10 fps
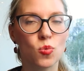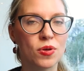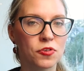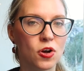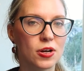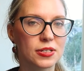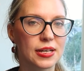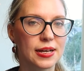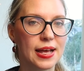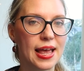We've got
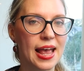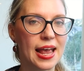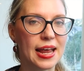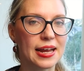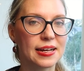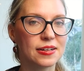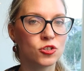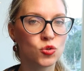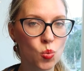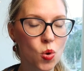a
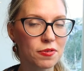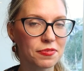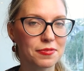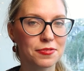dwarf